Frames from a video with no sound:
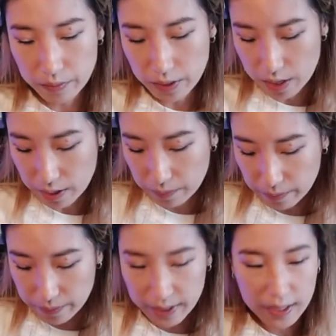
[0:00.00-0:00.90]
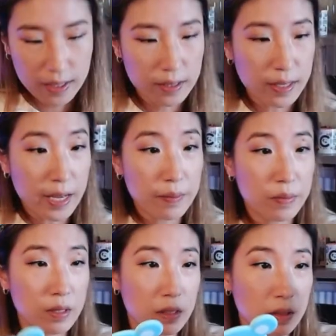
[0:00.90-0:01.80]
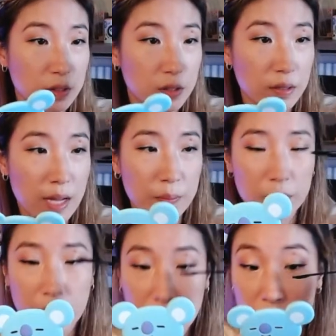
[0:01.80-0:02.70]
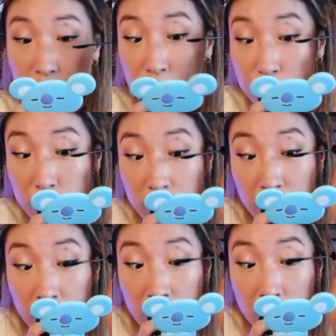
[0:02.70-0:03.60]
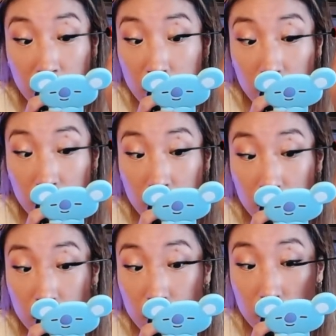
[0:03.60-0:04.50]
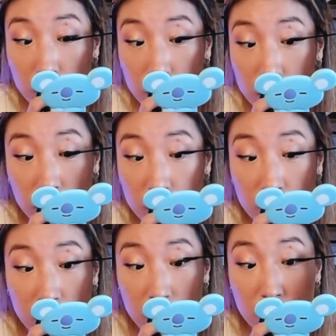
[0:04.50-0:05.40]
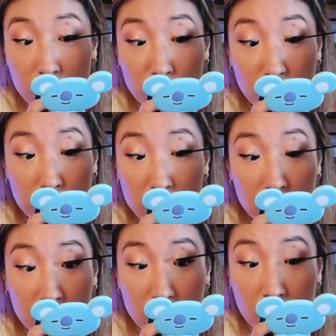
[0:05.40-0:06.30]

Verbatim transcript: Okay. Same little applicator brush again. Let's see what the difference is in this formula.